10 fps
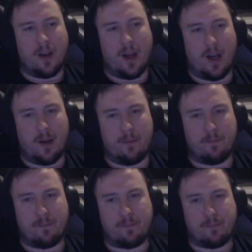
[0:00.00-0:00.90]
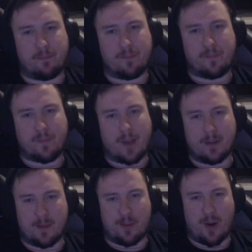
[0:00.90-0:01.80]
I'm
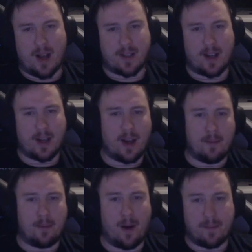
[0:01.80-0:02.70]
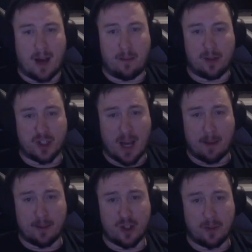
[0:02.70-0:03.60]
surprised I pumped that much
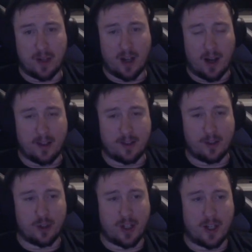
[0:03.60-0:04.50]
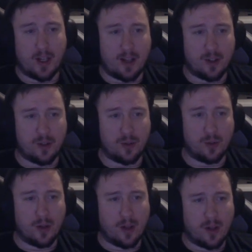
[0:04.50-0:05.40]
damage, to be honest. Usually I
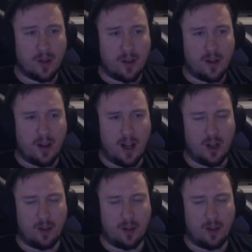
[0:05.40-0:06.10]
do a little